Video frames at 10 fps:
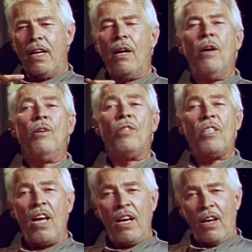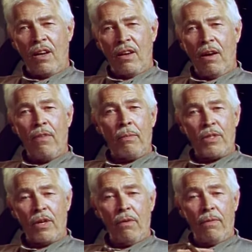understanding of
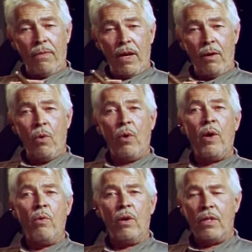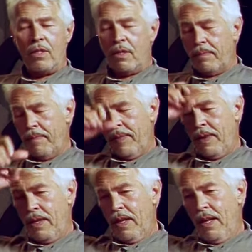himself and where he was.
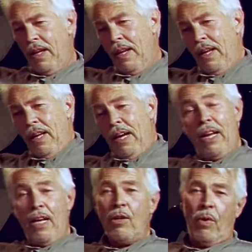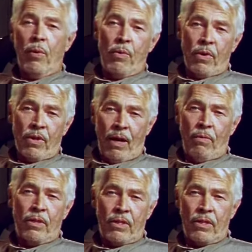And that's where we were. That
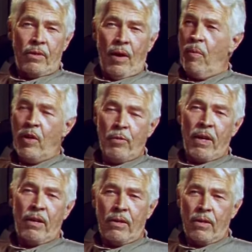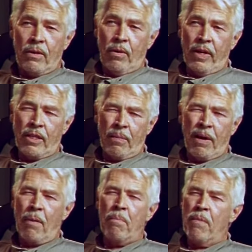was, we spent, oh yes,
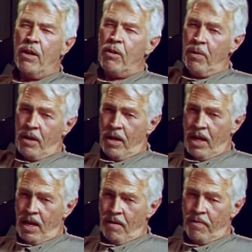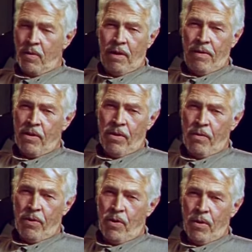about a month and a half traveling all
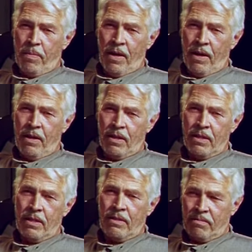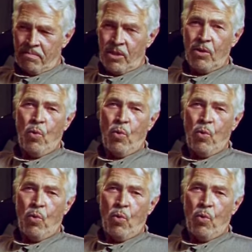over Europe, getting this, you know,